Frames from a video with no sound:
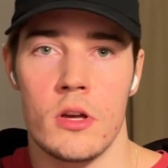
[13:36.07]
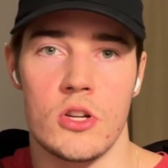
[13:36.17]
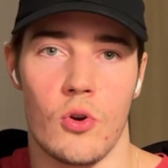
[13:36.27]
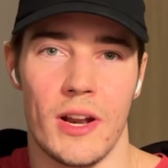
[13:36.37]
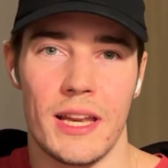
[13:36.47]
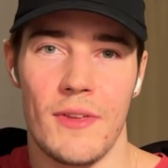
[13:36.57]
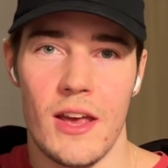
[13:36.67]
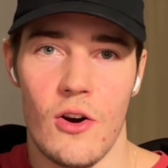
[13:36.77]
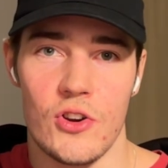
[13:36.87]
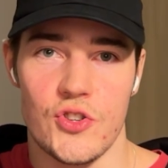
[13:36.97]
So click the
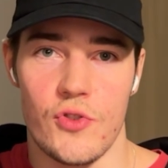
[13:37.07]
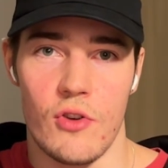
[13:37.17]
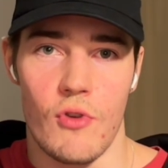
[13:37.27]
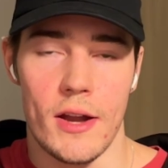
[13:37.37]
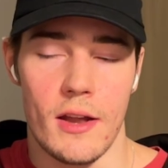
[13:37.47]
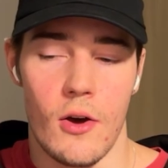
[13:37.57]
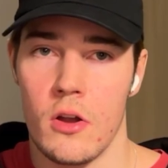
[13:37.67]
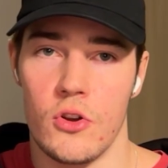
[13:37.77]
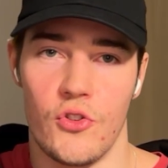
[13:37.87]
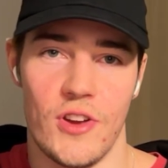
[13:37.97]
video on screen right now
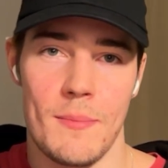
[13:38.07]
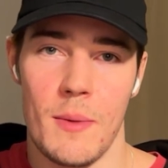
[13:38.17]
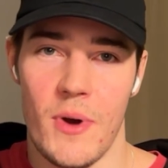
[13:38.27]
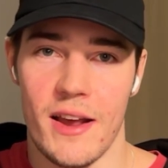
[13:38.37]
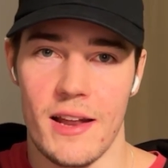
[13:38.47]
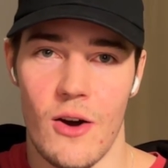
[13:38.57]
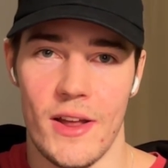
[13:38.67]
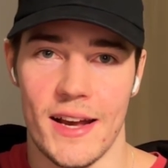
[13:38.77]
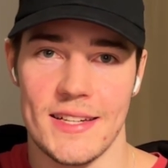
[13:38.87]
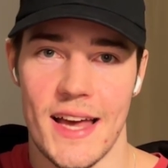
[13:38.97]
to see me break down
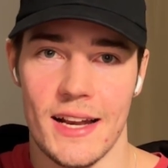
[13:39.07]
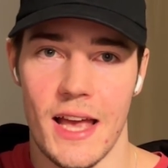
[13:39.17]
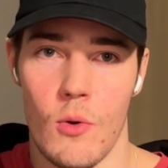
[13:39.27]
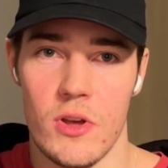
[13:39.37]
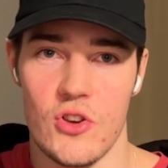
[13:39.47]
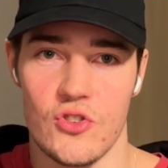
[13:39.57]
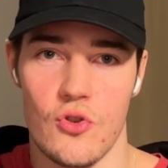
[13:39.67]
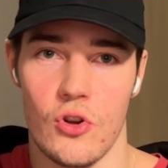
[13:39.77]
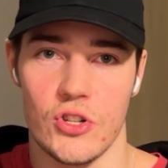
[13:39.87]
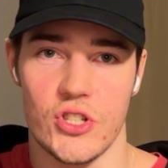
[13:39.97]
exactly how we use
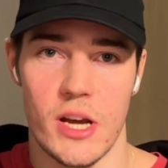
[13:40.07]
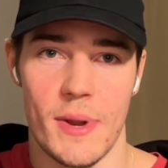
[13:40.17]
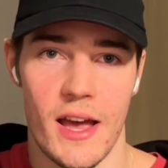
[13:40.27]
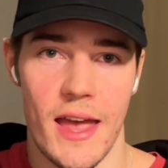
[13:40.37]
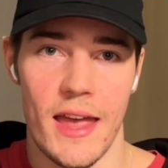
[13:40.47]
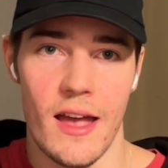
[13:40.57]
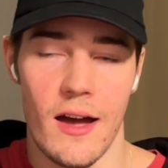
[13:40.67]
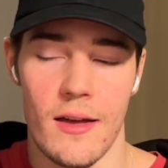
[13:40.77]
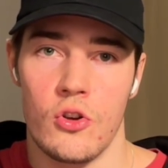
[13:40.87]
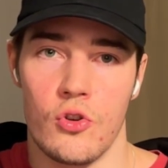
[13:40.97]
Google's Gemini
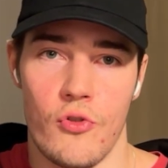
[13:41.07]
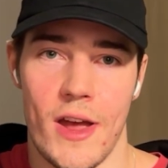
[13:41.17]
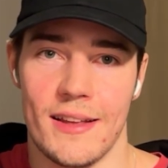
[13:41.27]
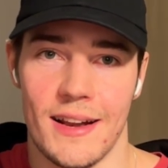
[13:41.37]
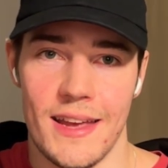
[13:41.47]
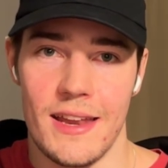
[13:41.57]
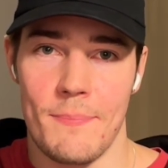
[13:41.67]
AI to create clean,